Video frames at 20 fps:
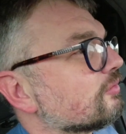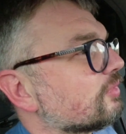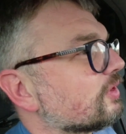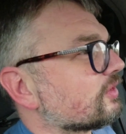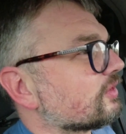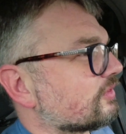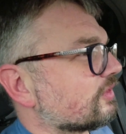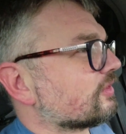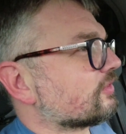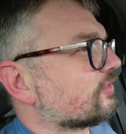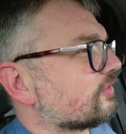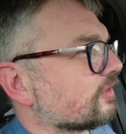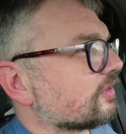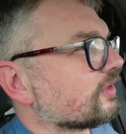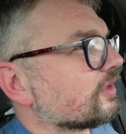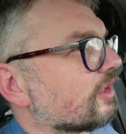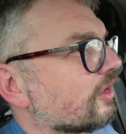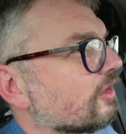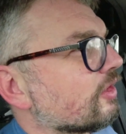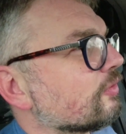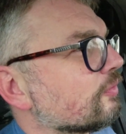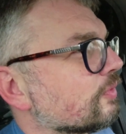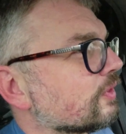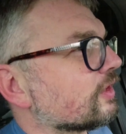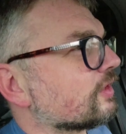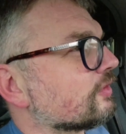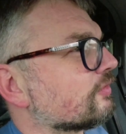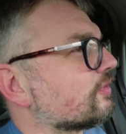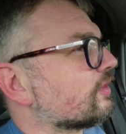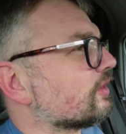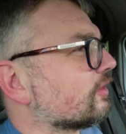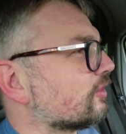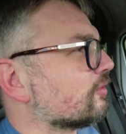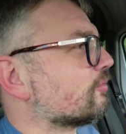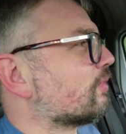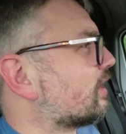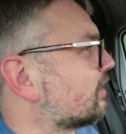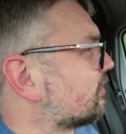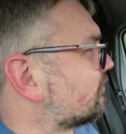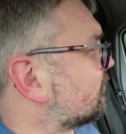but certainly at home we're going to feel the
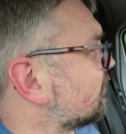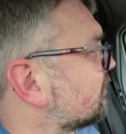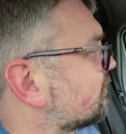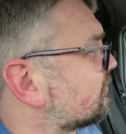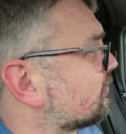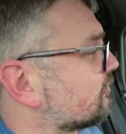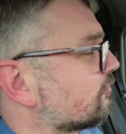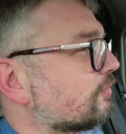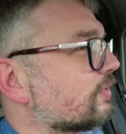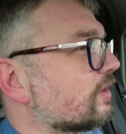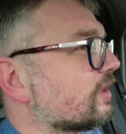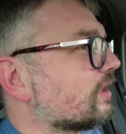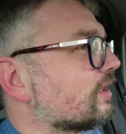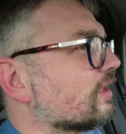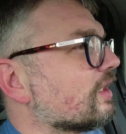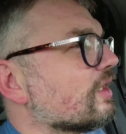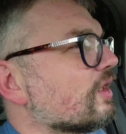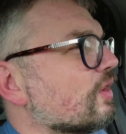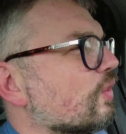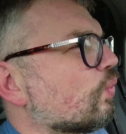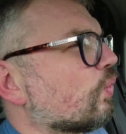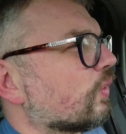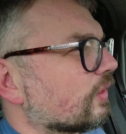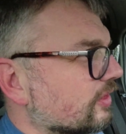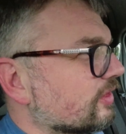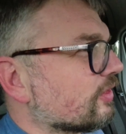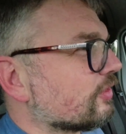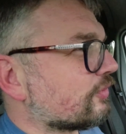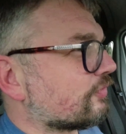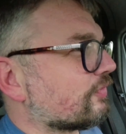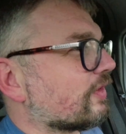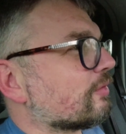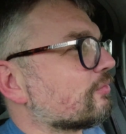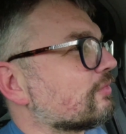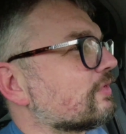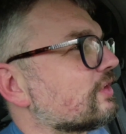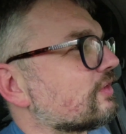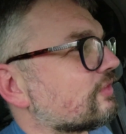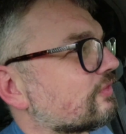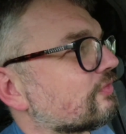benefit of being one of those
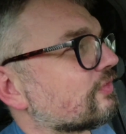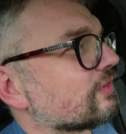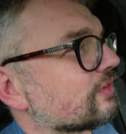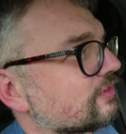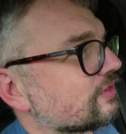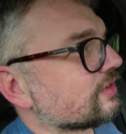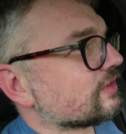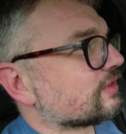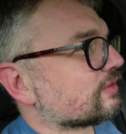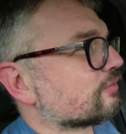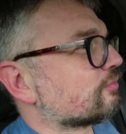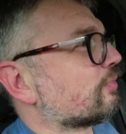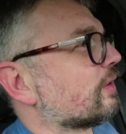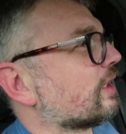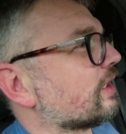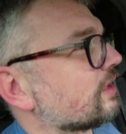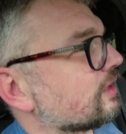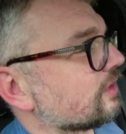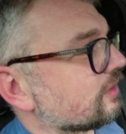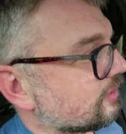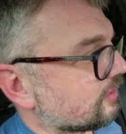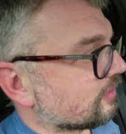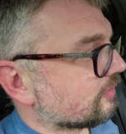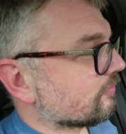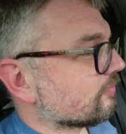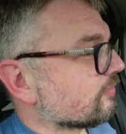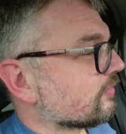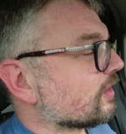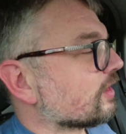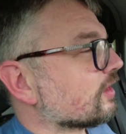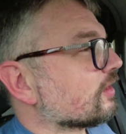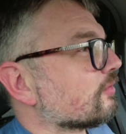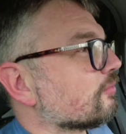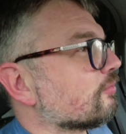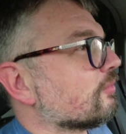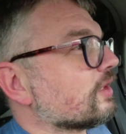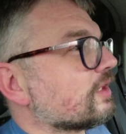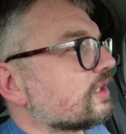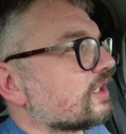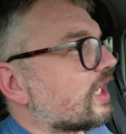families that is paying
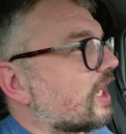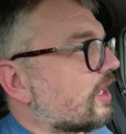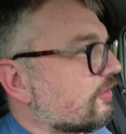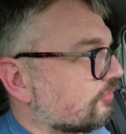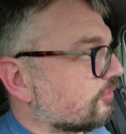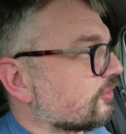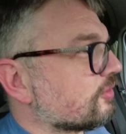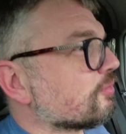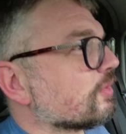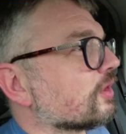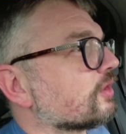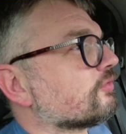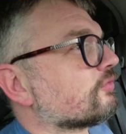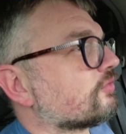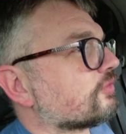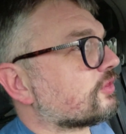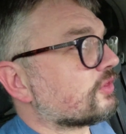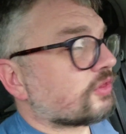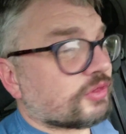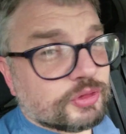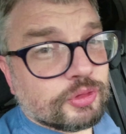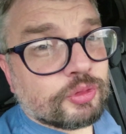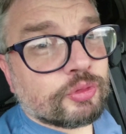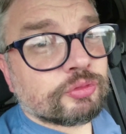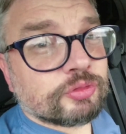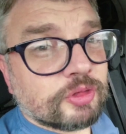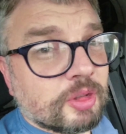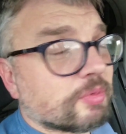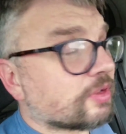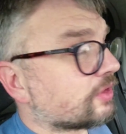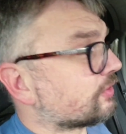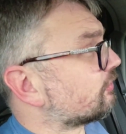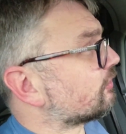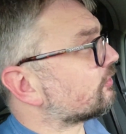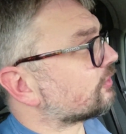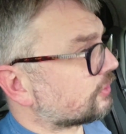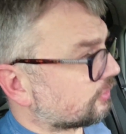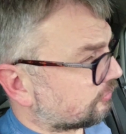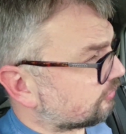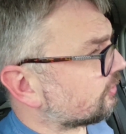money every month to store rubbish
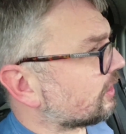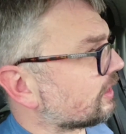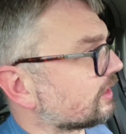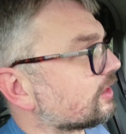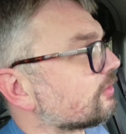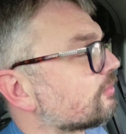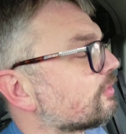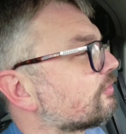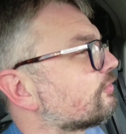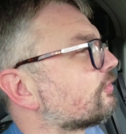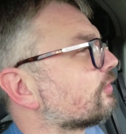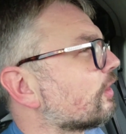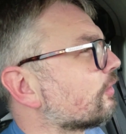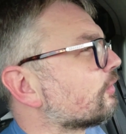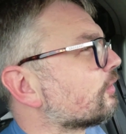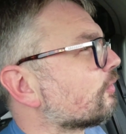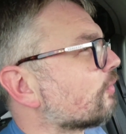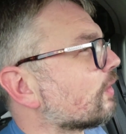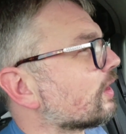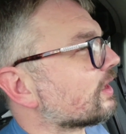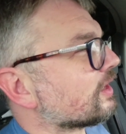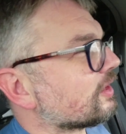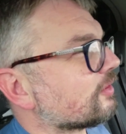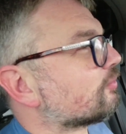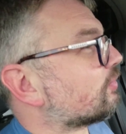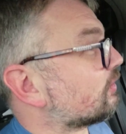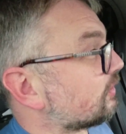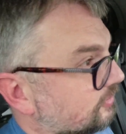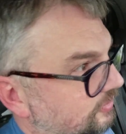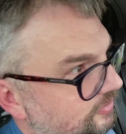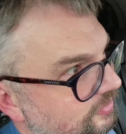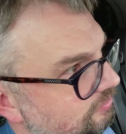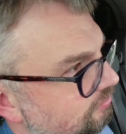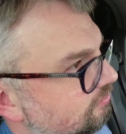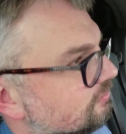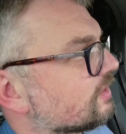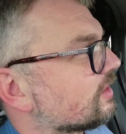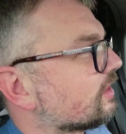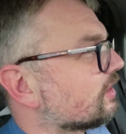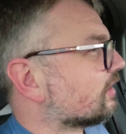that should frankly be thrown away.
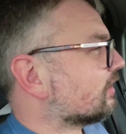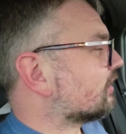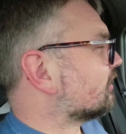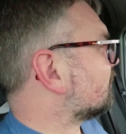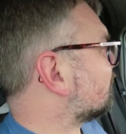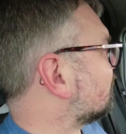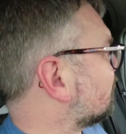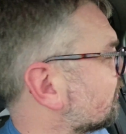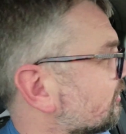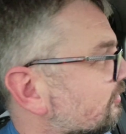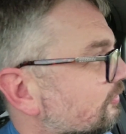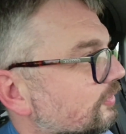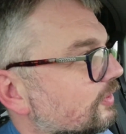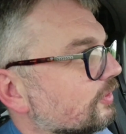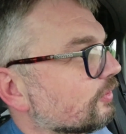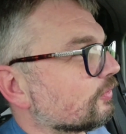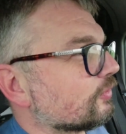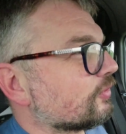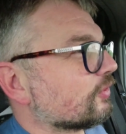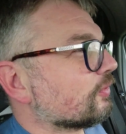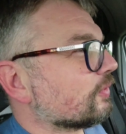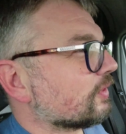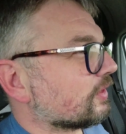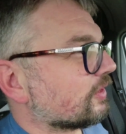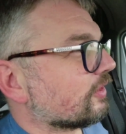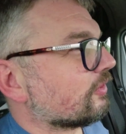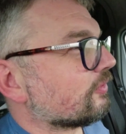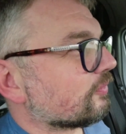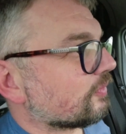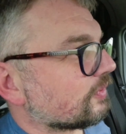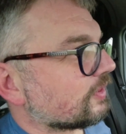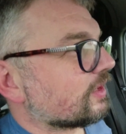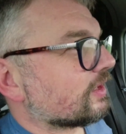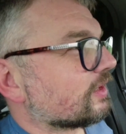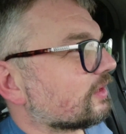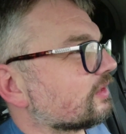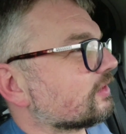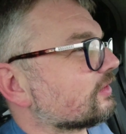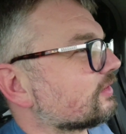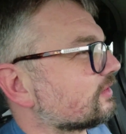But we all do it, don't we?
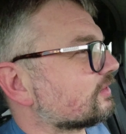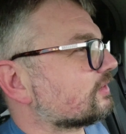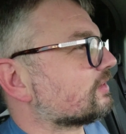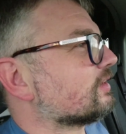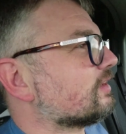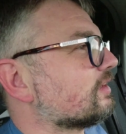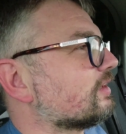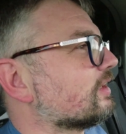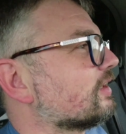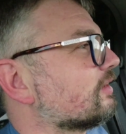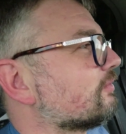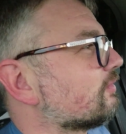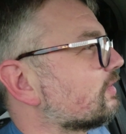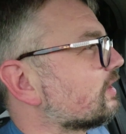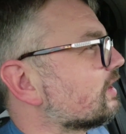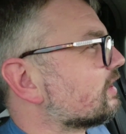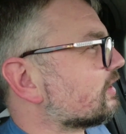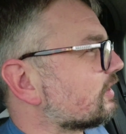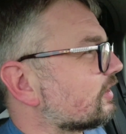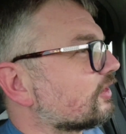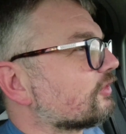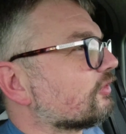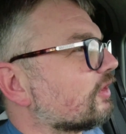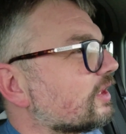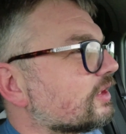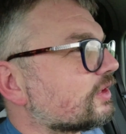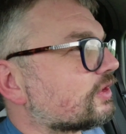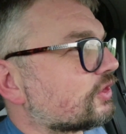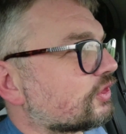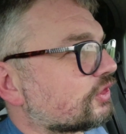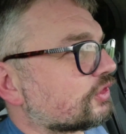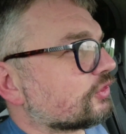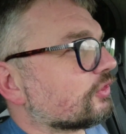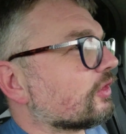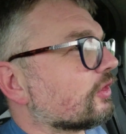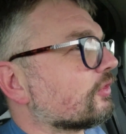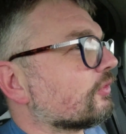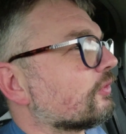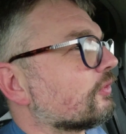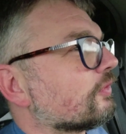It's the great
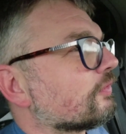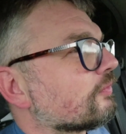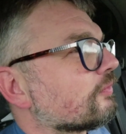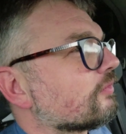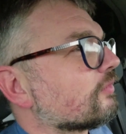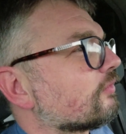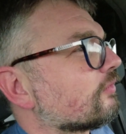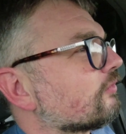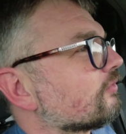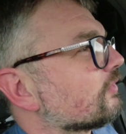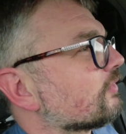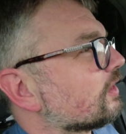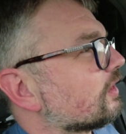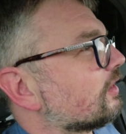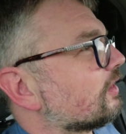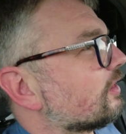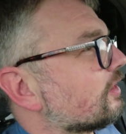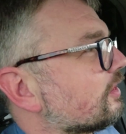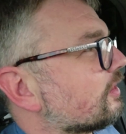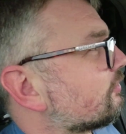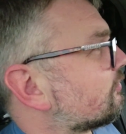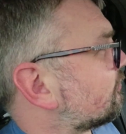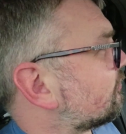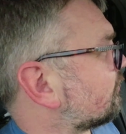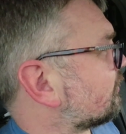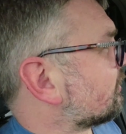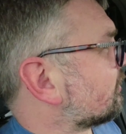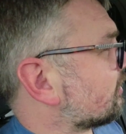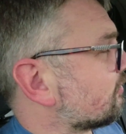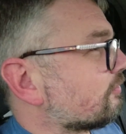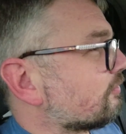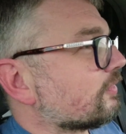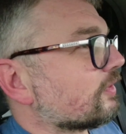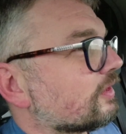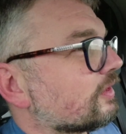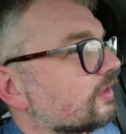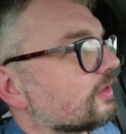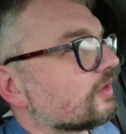struggle of